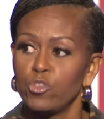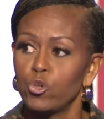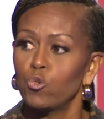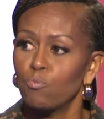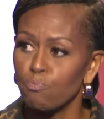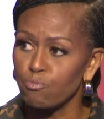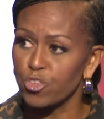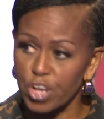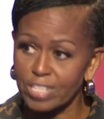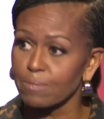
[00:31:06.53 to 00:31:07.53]
you
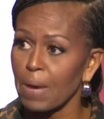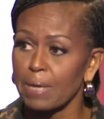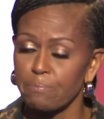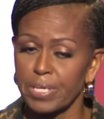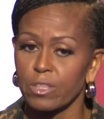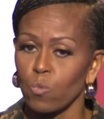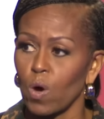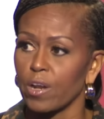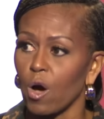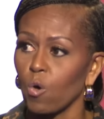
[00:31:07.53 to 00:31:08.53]
just might be the
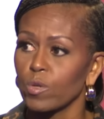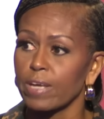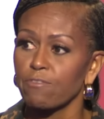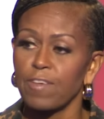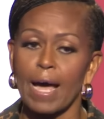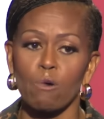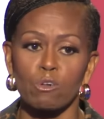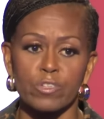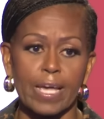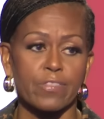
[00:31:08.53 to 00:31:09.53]
one holding
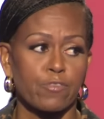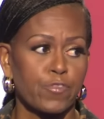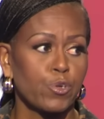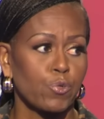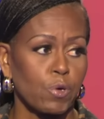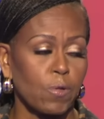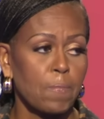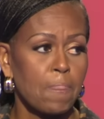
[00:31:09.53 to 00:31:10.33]
flowers at the funeral.